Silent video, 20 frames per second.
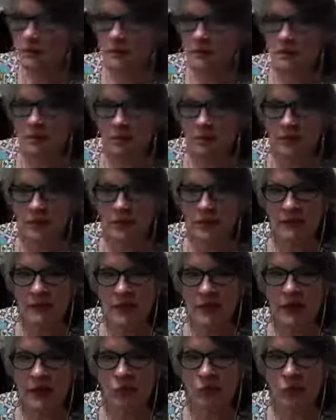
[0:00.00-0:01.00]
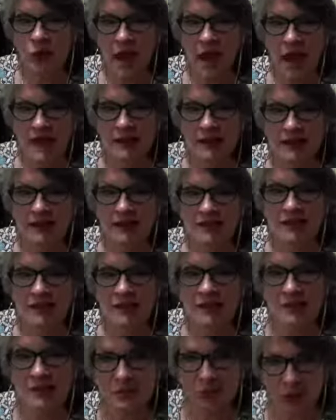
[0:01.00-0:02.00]
something that I read in
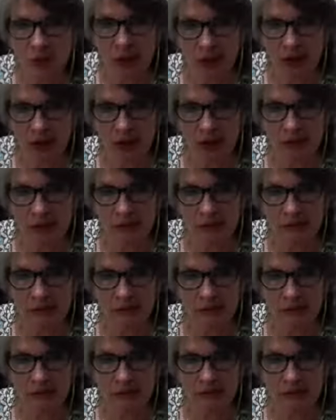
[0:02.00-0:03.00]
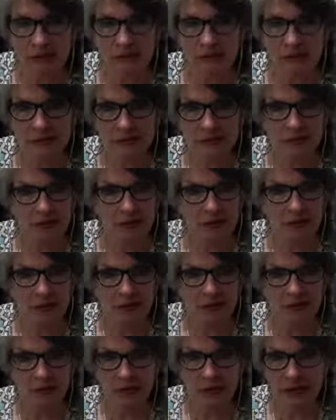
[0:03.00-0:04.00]
this book, which I
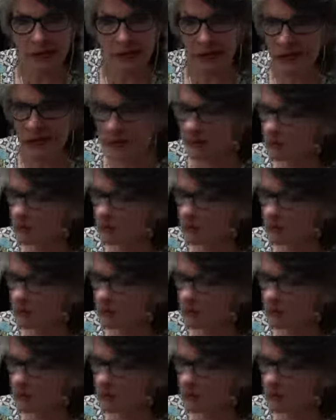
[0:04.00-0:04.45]
wasn't expecting,